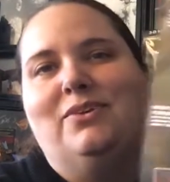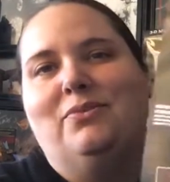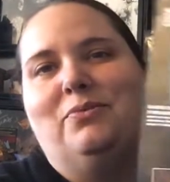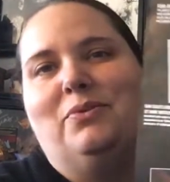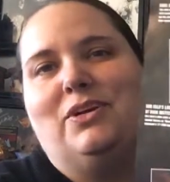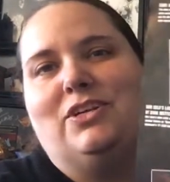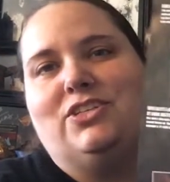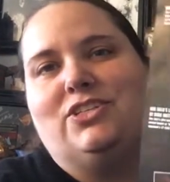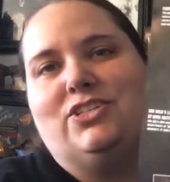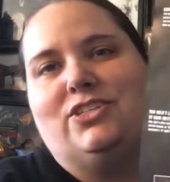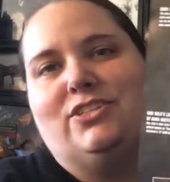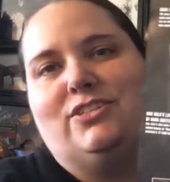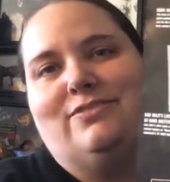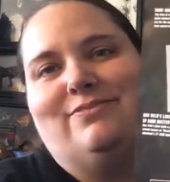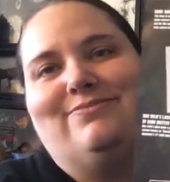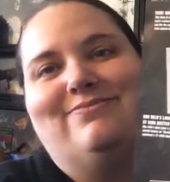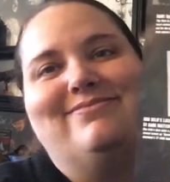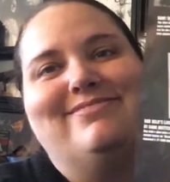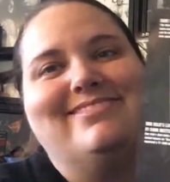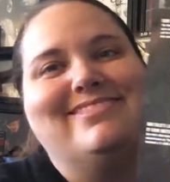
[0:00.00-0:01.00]
which
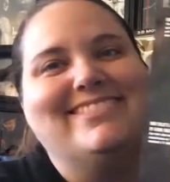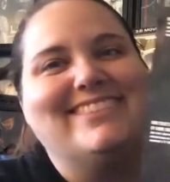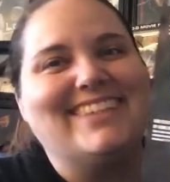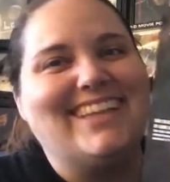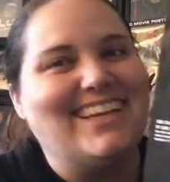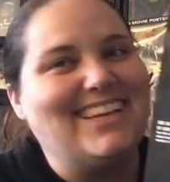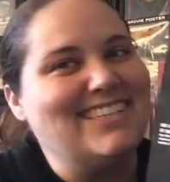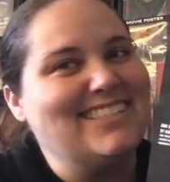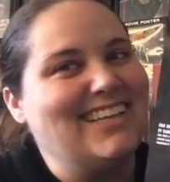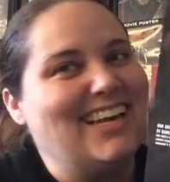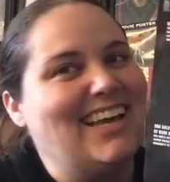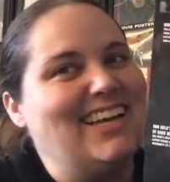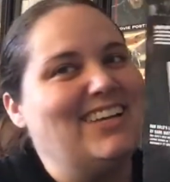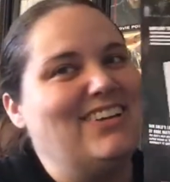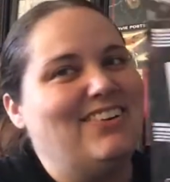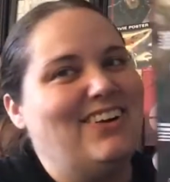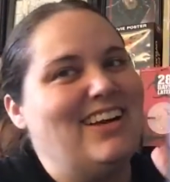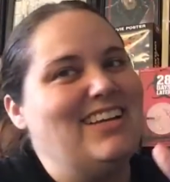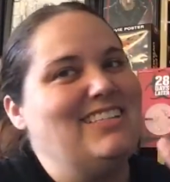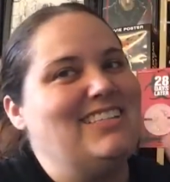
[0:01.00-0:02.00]
that is kind of
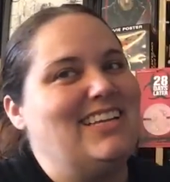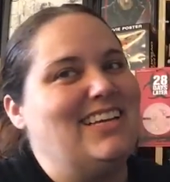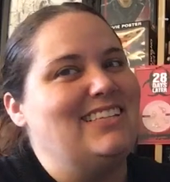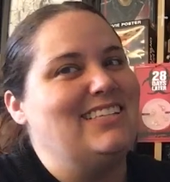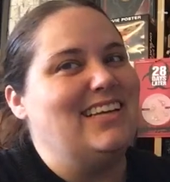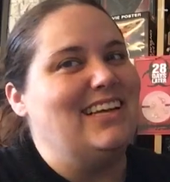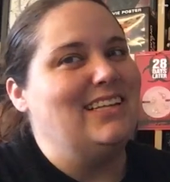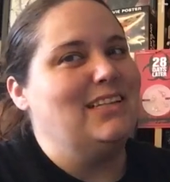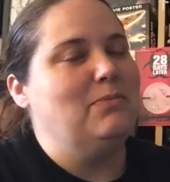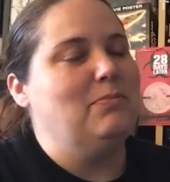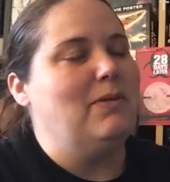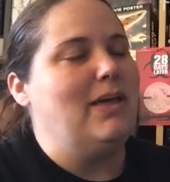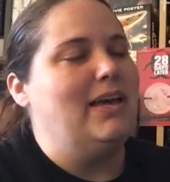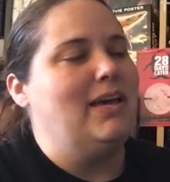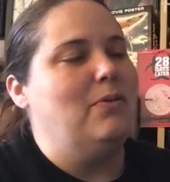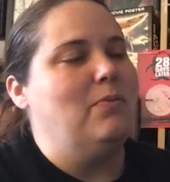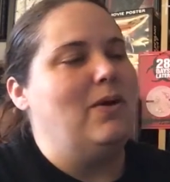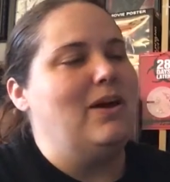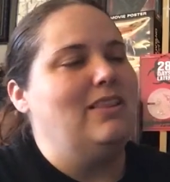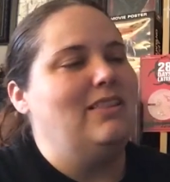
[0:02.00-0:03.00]
crazy because I got the
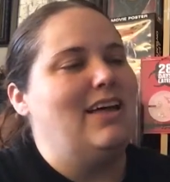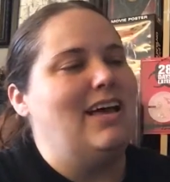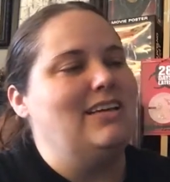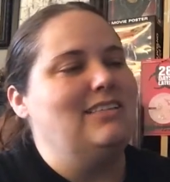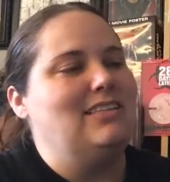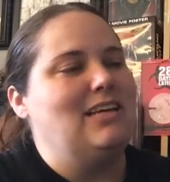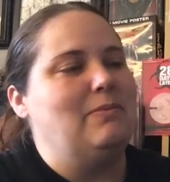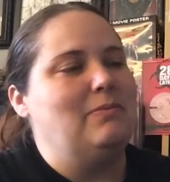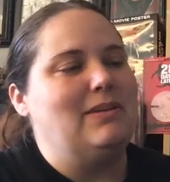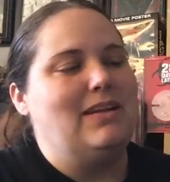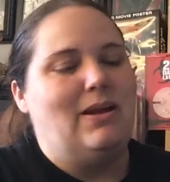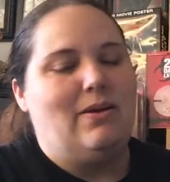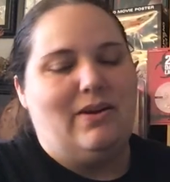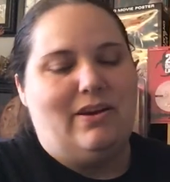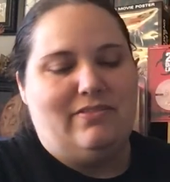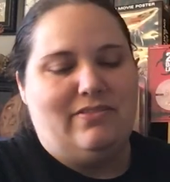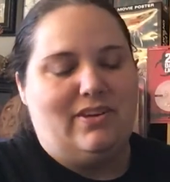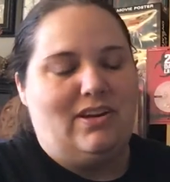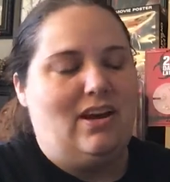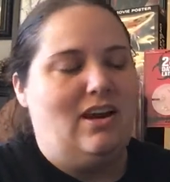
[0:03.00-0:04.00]
black and white last time and now I
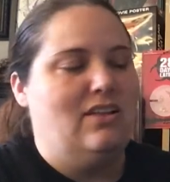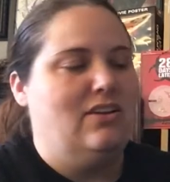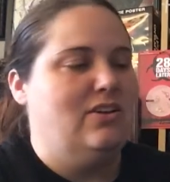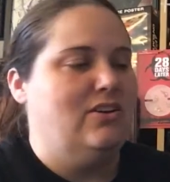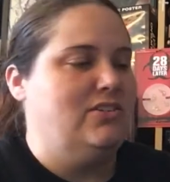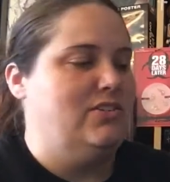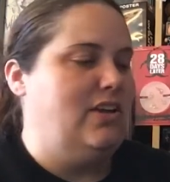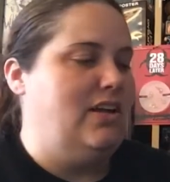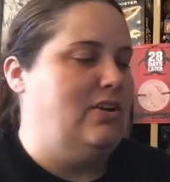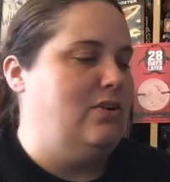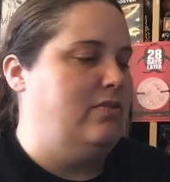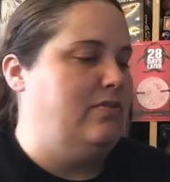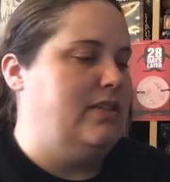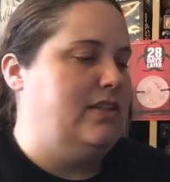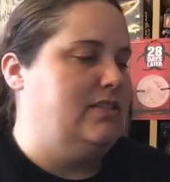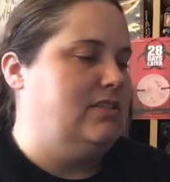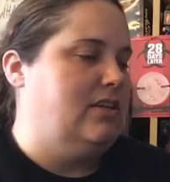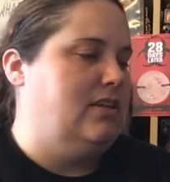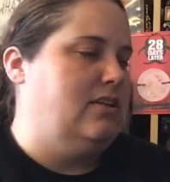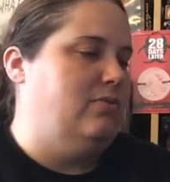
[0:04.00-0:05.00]
have the colors. I don't know if
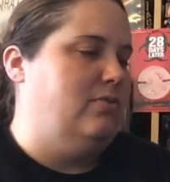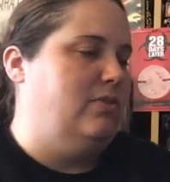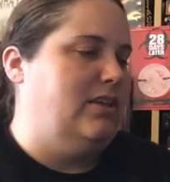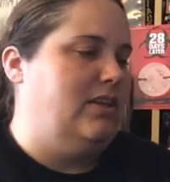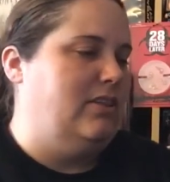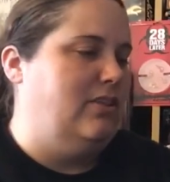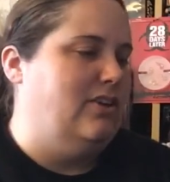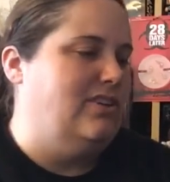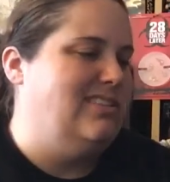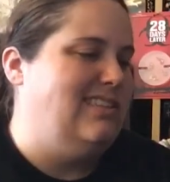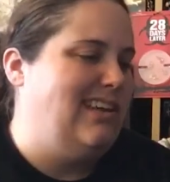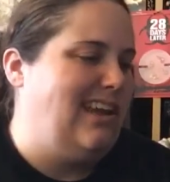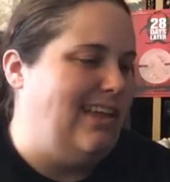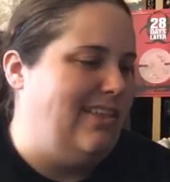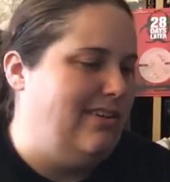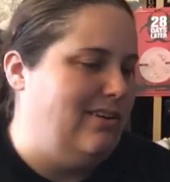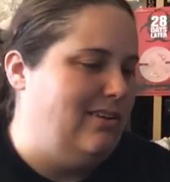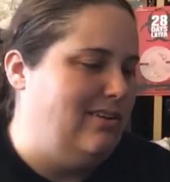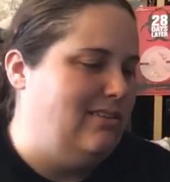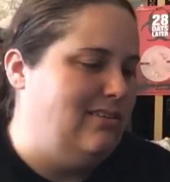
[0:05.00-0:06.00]
that's going to really look
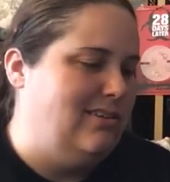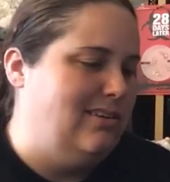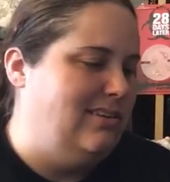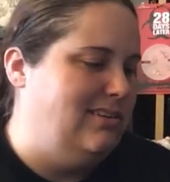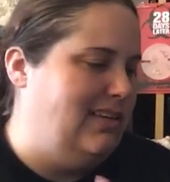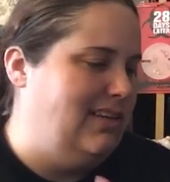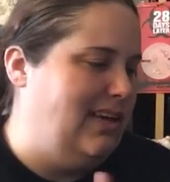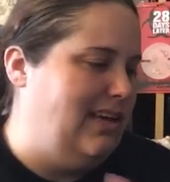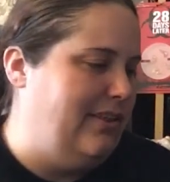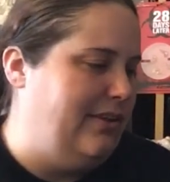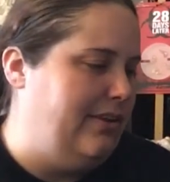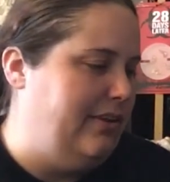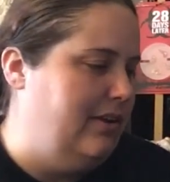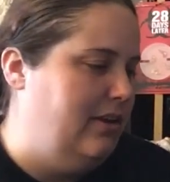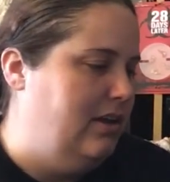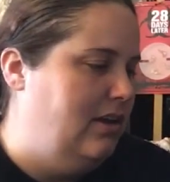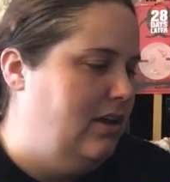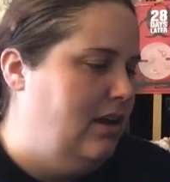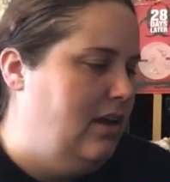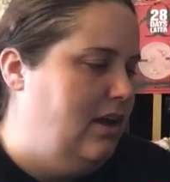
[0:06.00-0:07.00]
together, good together.
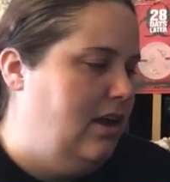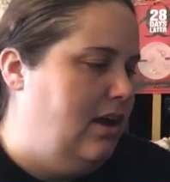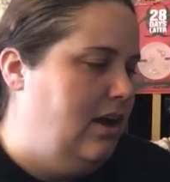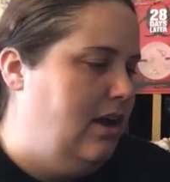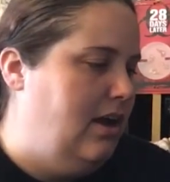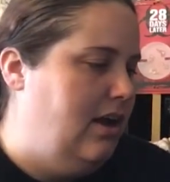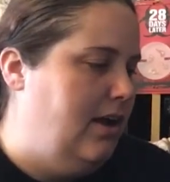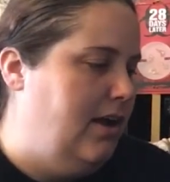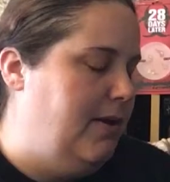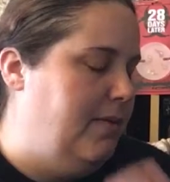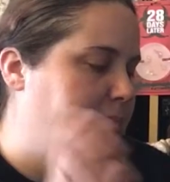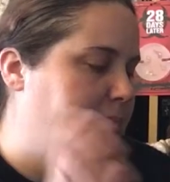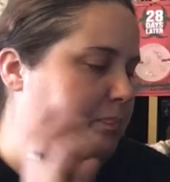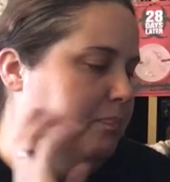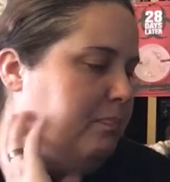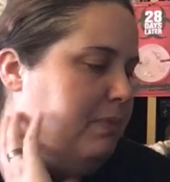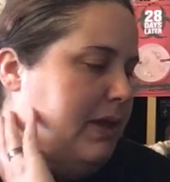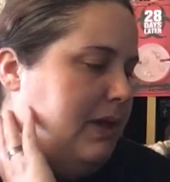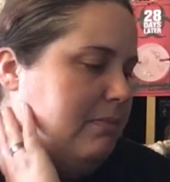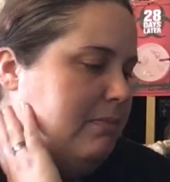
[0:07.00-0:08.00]

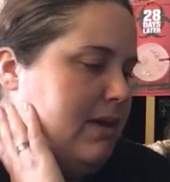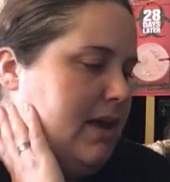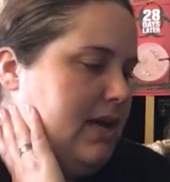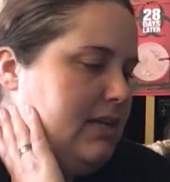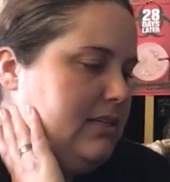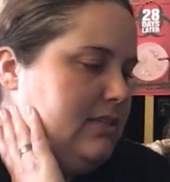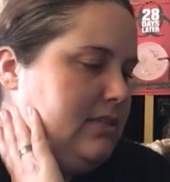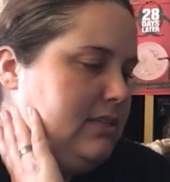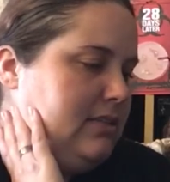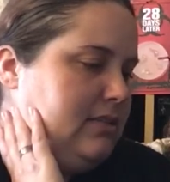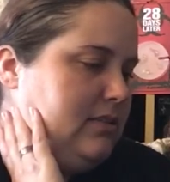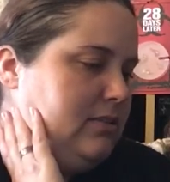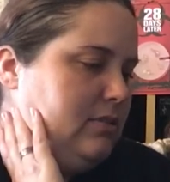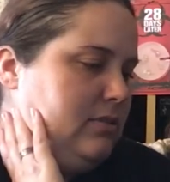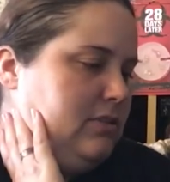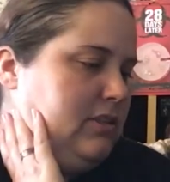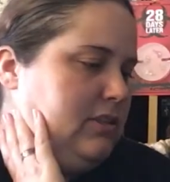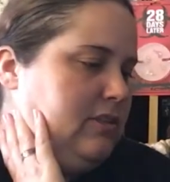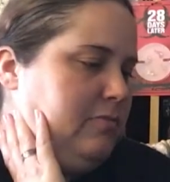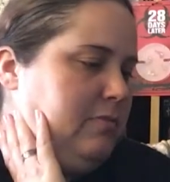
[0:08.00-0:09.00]
Um, BAM Box
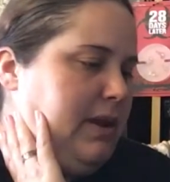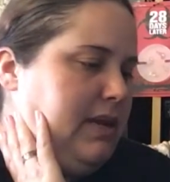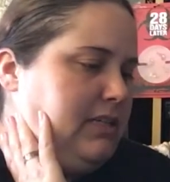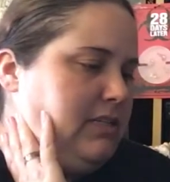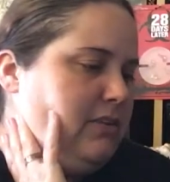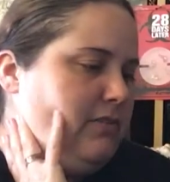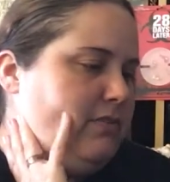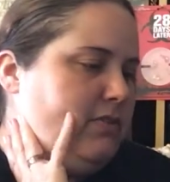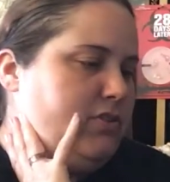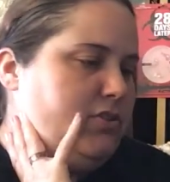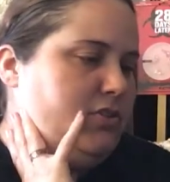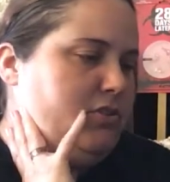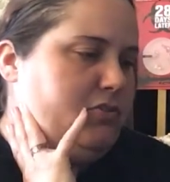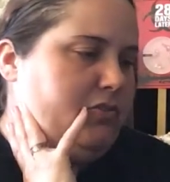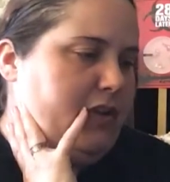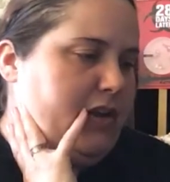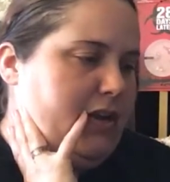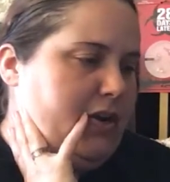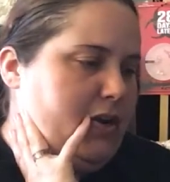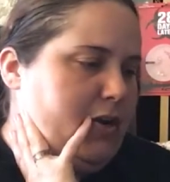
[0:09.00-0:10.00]
exclusive Back to the Future
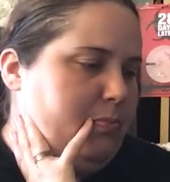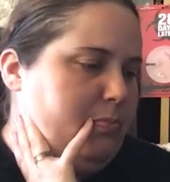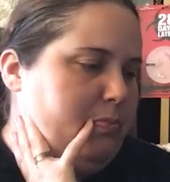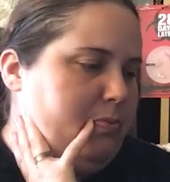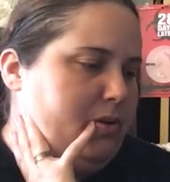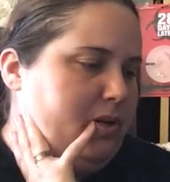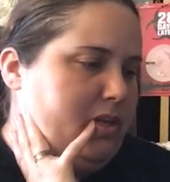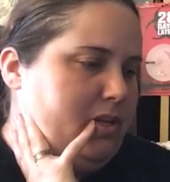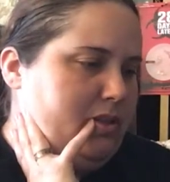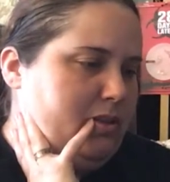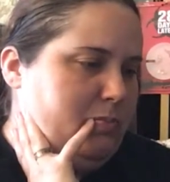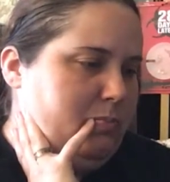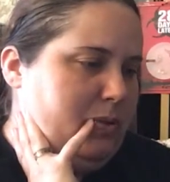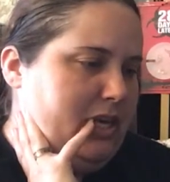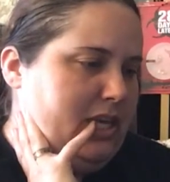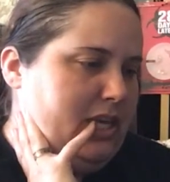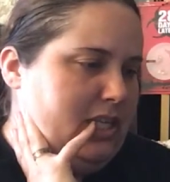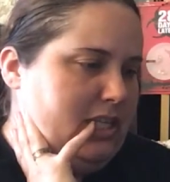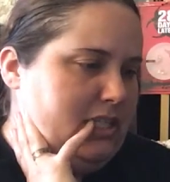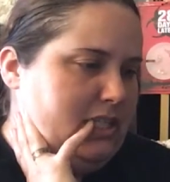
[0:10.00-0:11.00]
fan art print
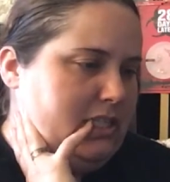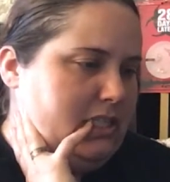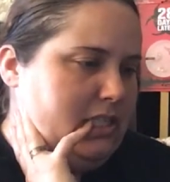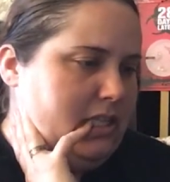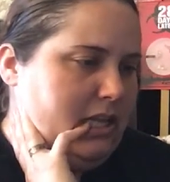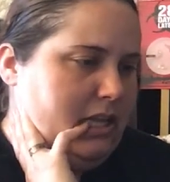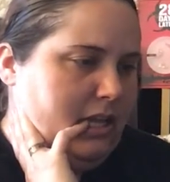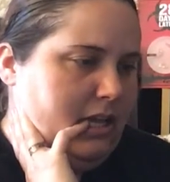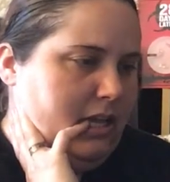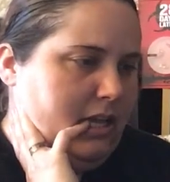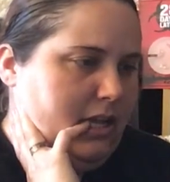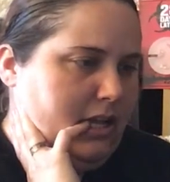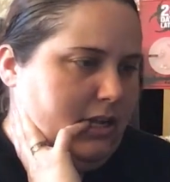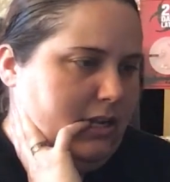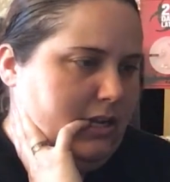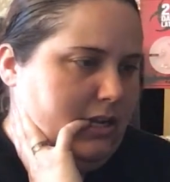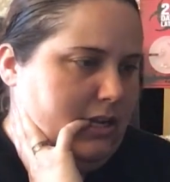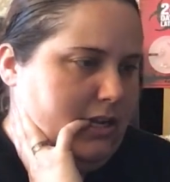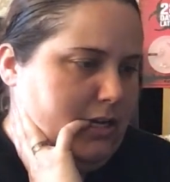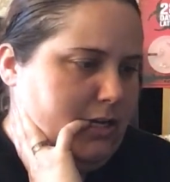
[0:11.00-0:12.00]
pins.
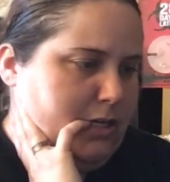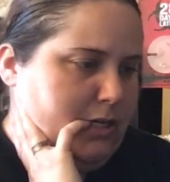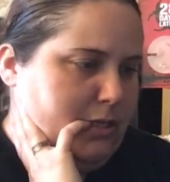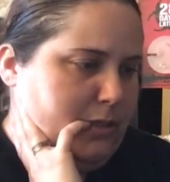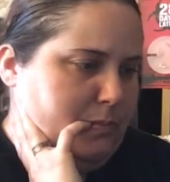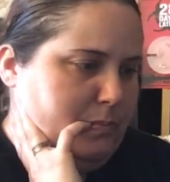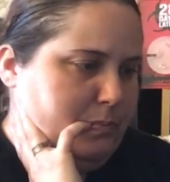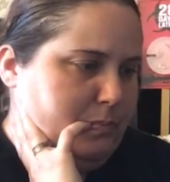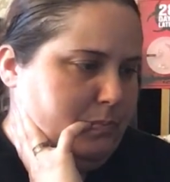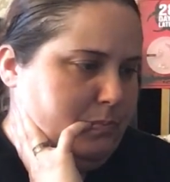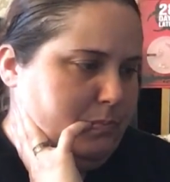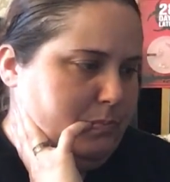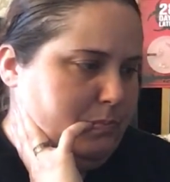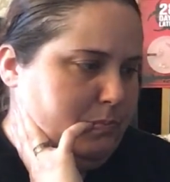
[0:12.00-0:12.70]
Um,